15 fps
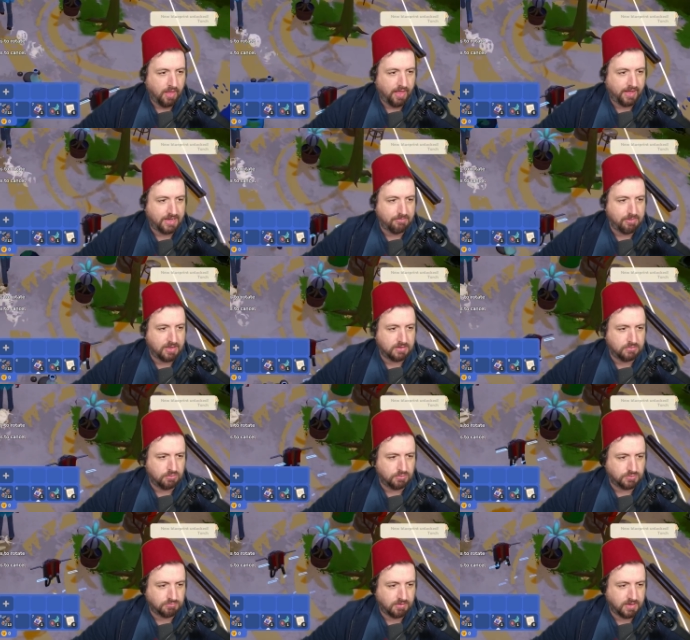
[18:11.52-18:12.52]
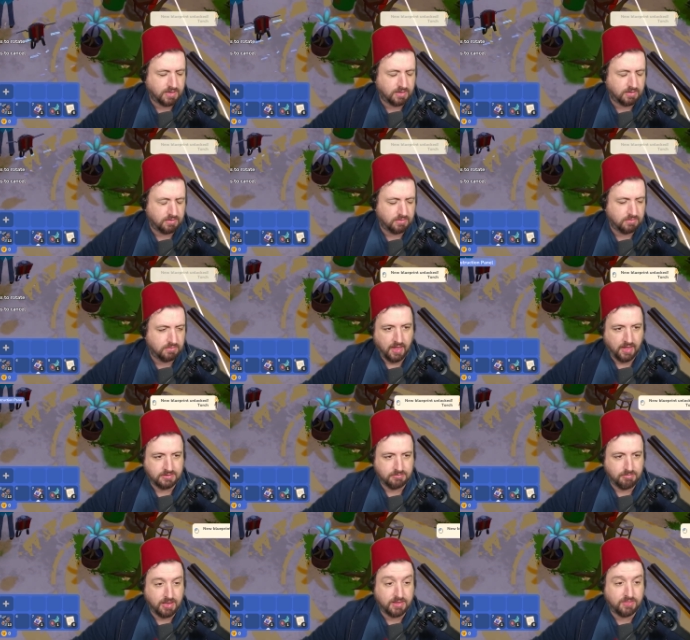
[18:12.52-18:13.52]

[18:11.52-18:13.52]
I can make a torch right here. And to make